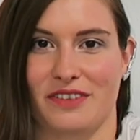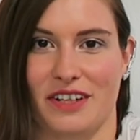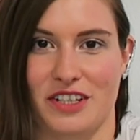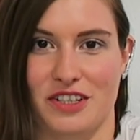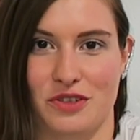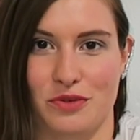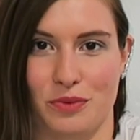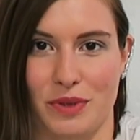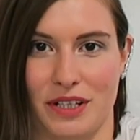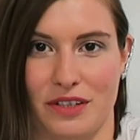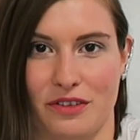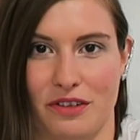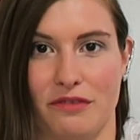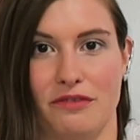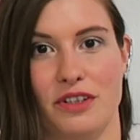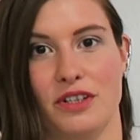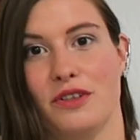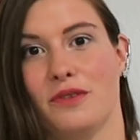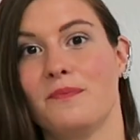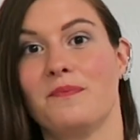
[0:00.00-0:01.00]
Fashion Week
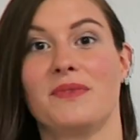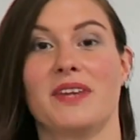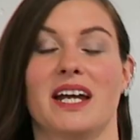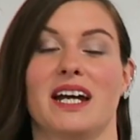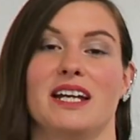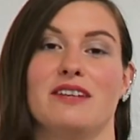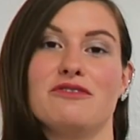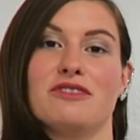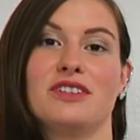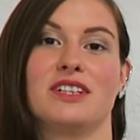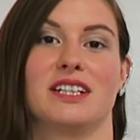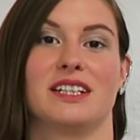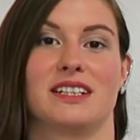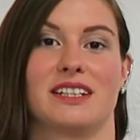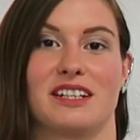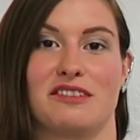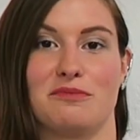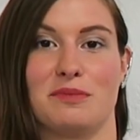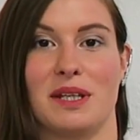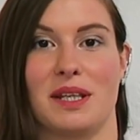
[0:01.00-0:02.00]
review. If you
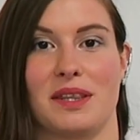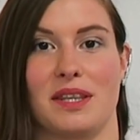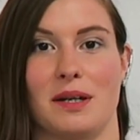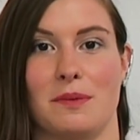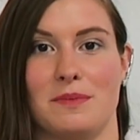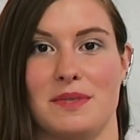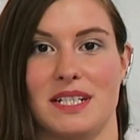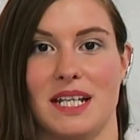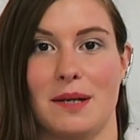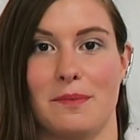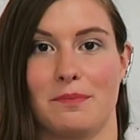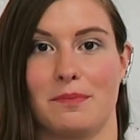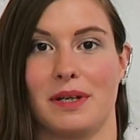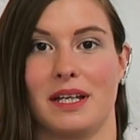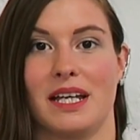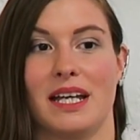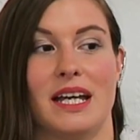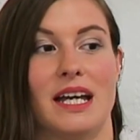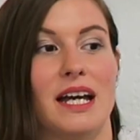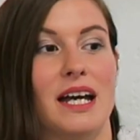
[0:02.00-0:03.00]
did, give me a thumbs
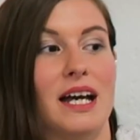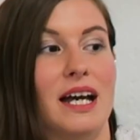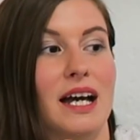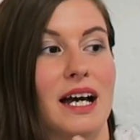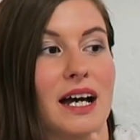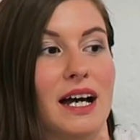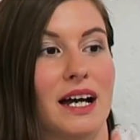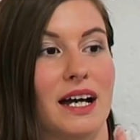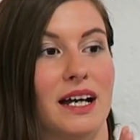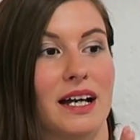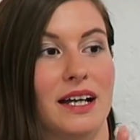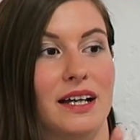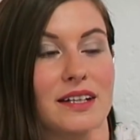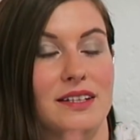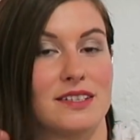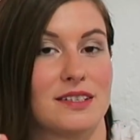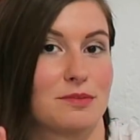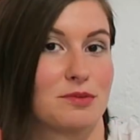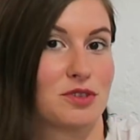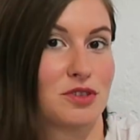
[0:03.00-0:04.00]
up
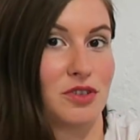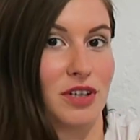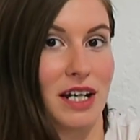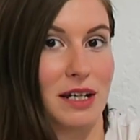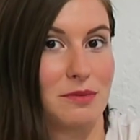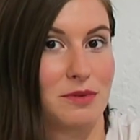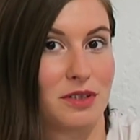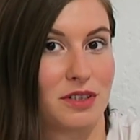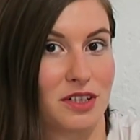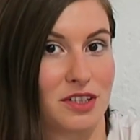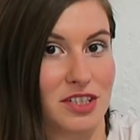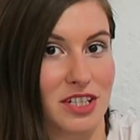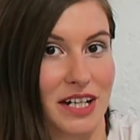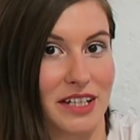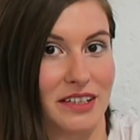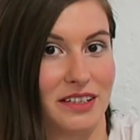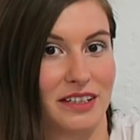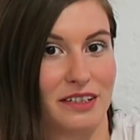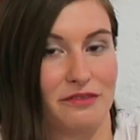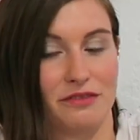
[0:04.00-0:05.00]
and subscribe to the
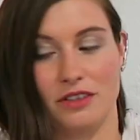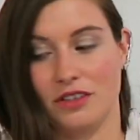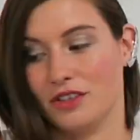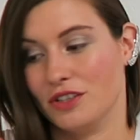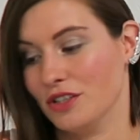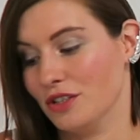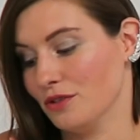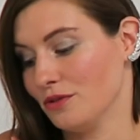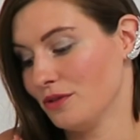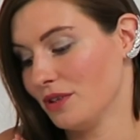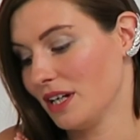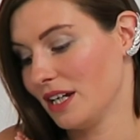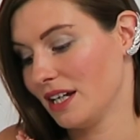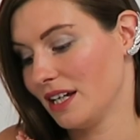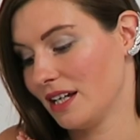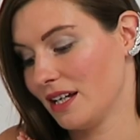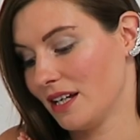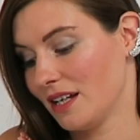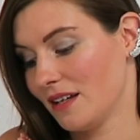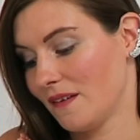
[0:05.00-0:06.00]
channel if you're new,
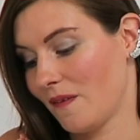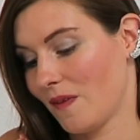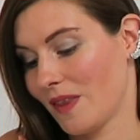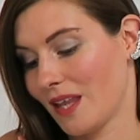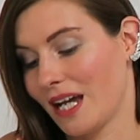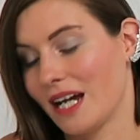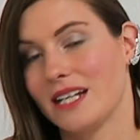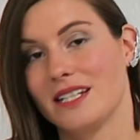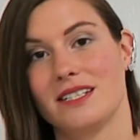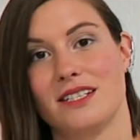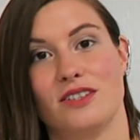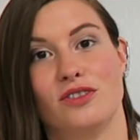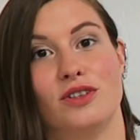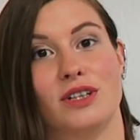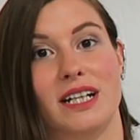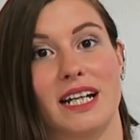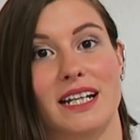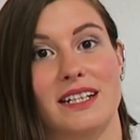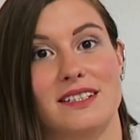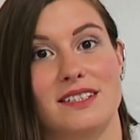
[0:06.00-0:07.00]
and I see you
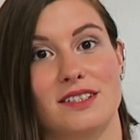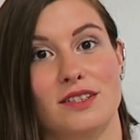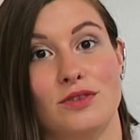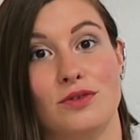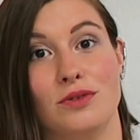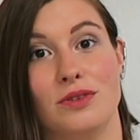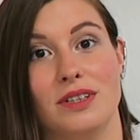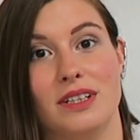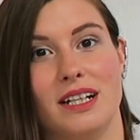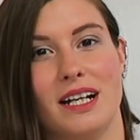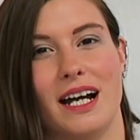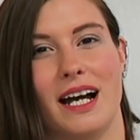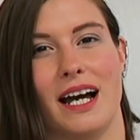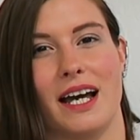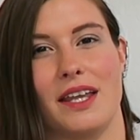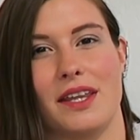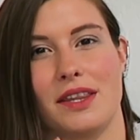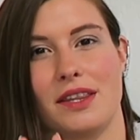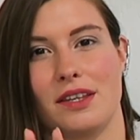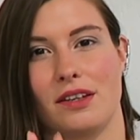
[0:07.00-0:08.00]
again soon.
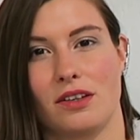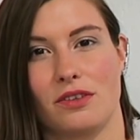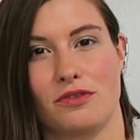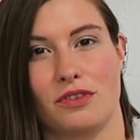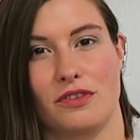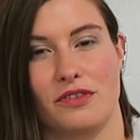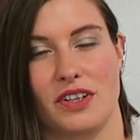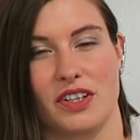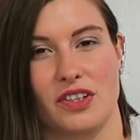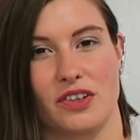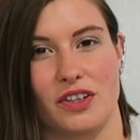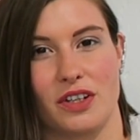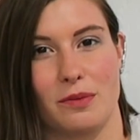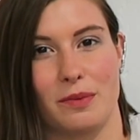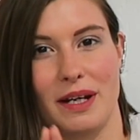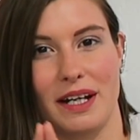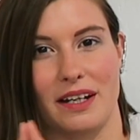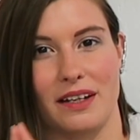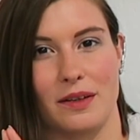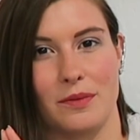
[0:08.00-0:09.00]
I think for Victoria
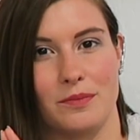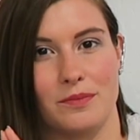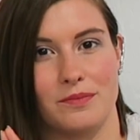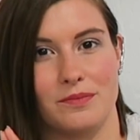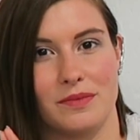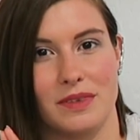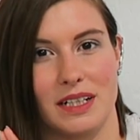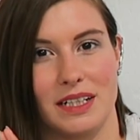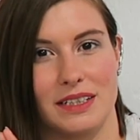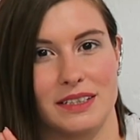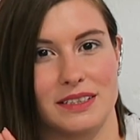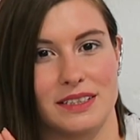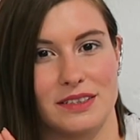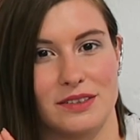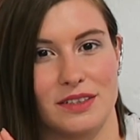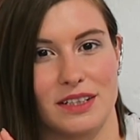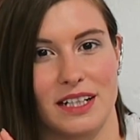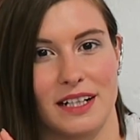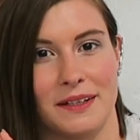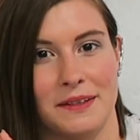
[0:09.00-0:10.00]
Beckham, I see
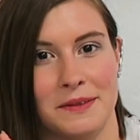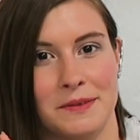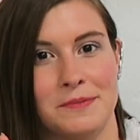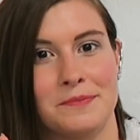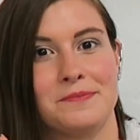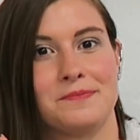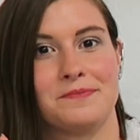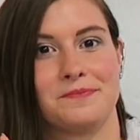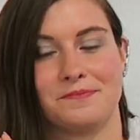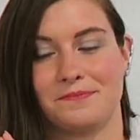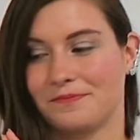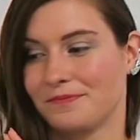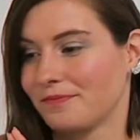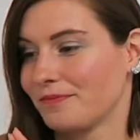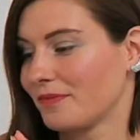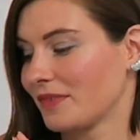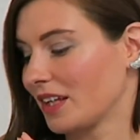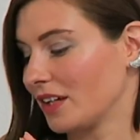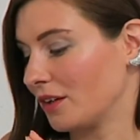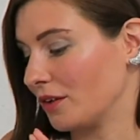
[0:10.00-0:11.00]
you again.
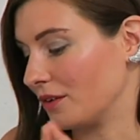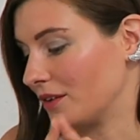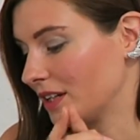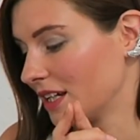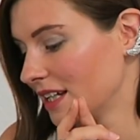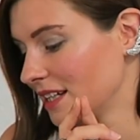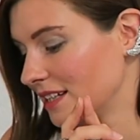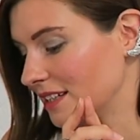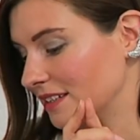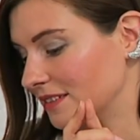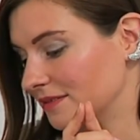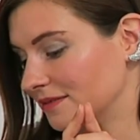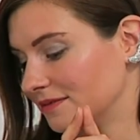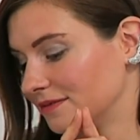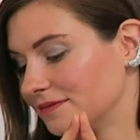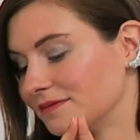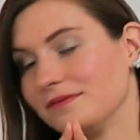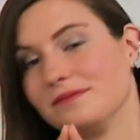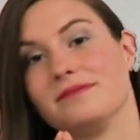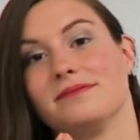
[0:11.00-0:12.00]
Okay,
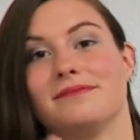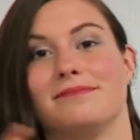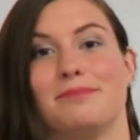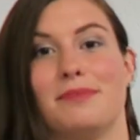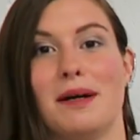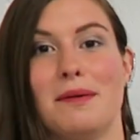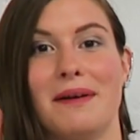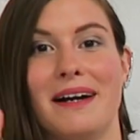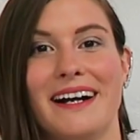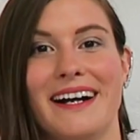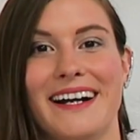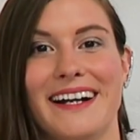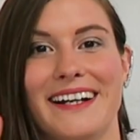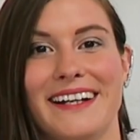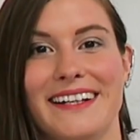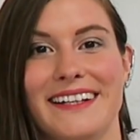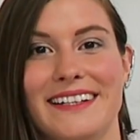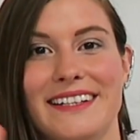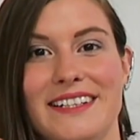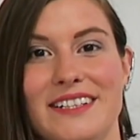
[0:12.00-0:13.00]
bye
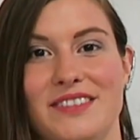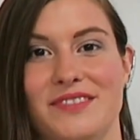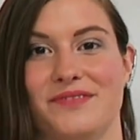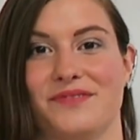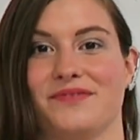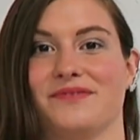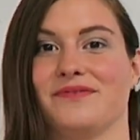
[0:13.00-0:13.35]
bye!